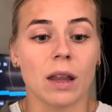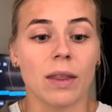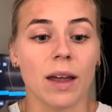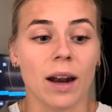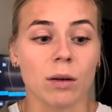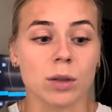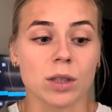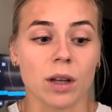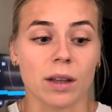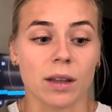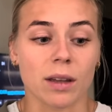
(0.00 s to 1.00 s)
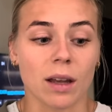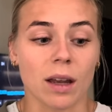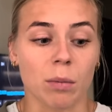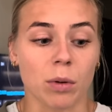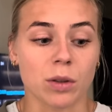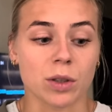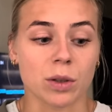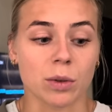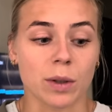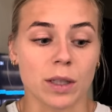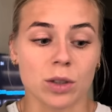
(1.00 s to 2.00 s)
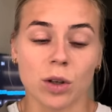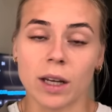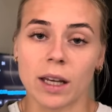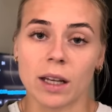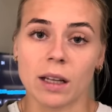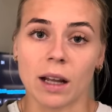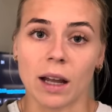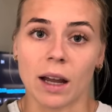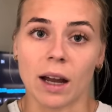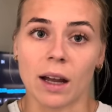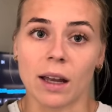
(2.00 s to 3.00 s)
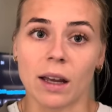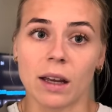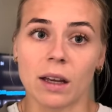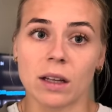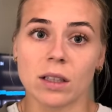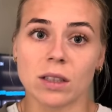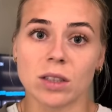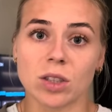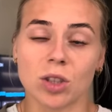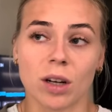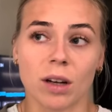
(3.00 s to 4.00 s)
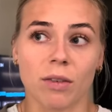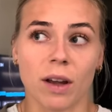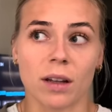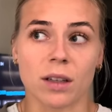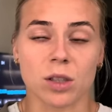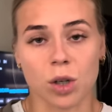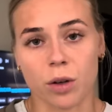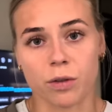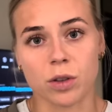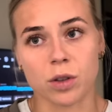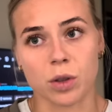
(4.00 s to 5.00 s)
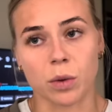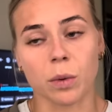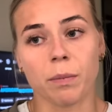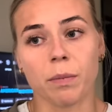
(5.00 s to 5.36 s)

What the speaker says: that I was not able to enjoy it like I should have and deserved to.